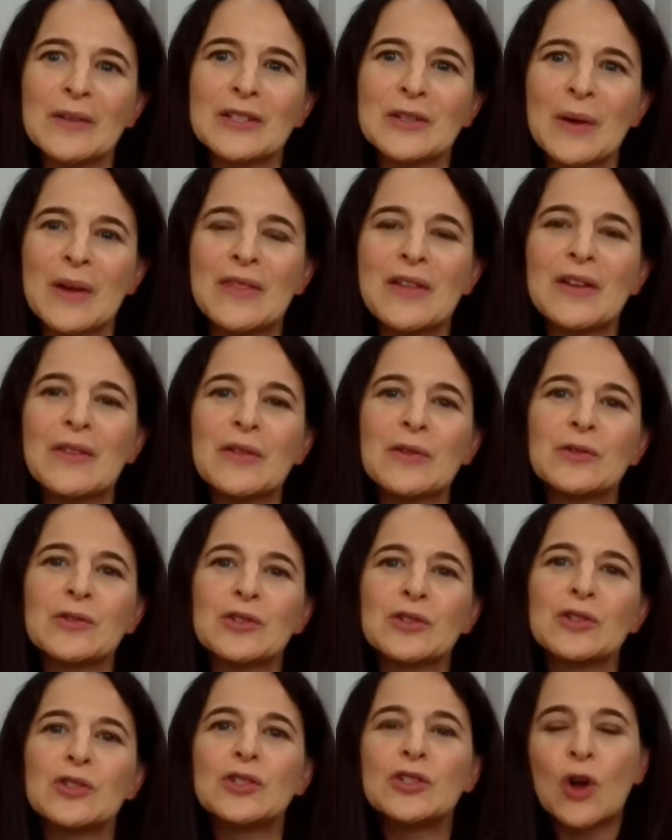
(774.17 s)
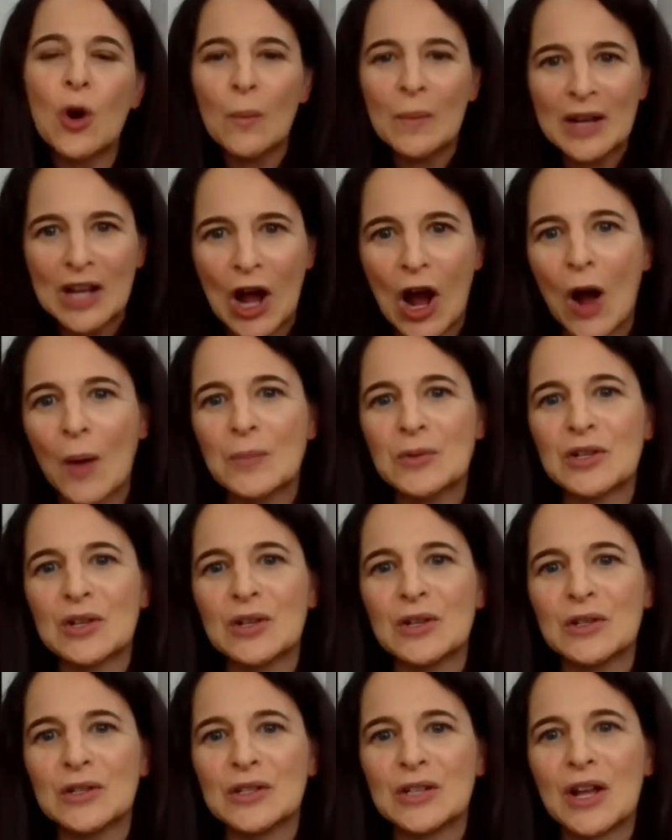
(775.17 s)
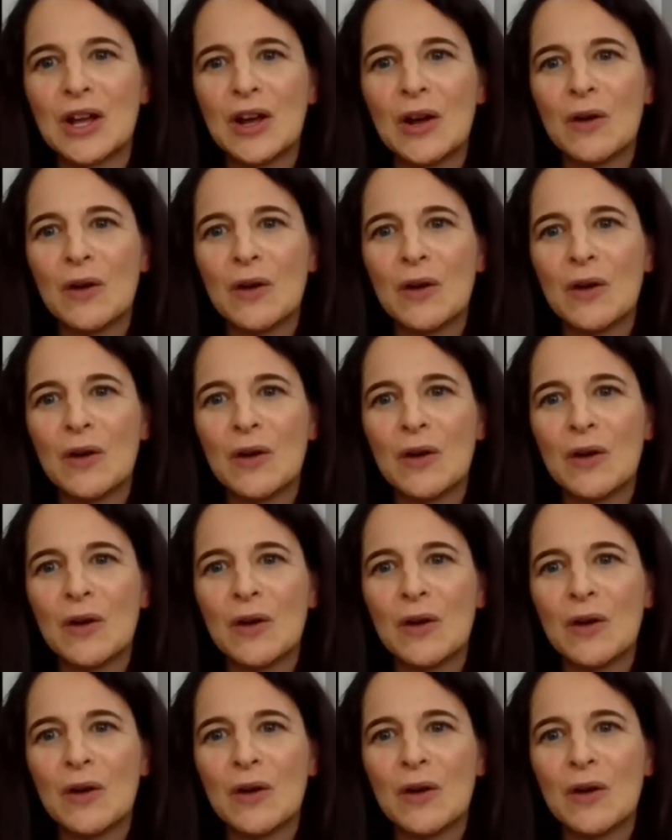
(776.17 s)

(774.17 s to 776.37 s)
So I think there's just so many options